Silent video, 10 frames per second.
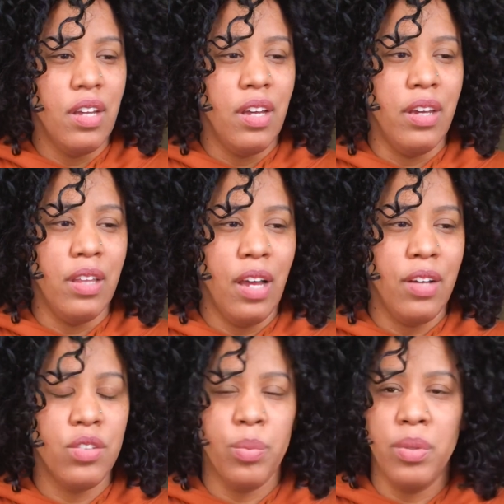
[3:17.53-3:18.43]
and how
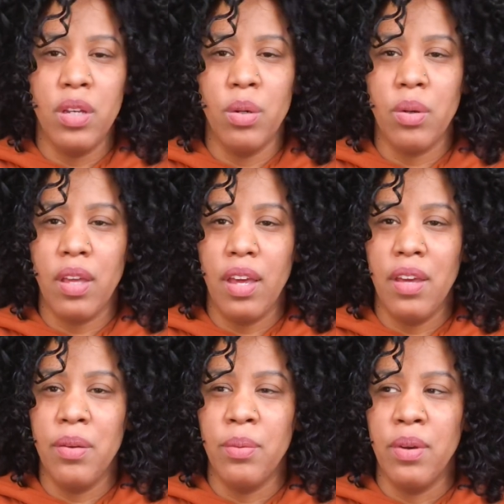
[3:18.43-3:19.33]
to be
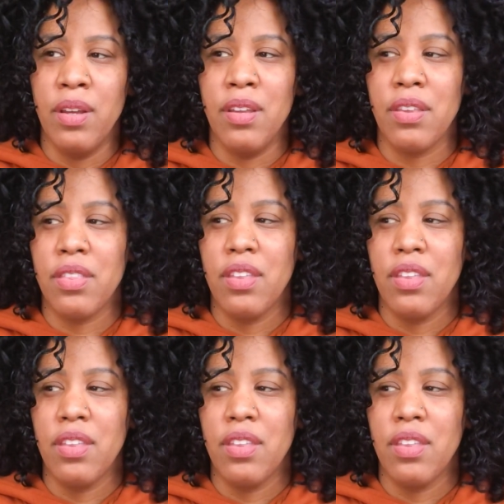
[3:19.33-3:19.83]
okay with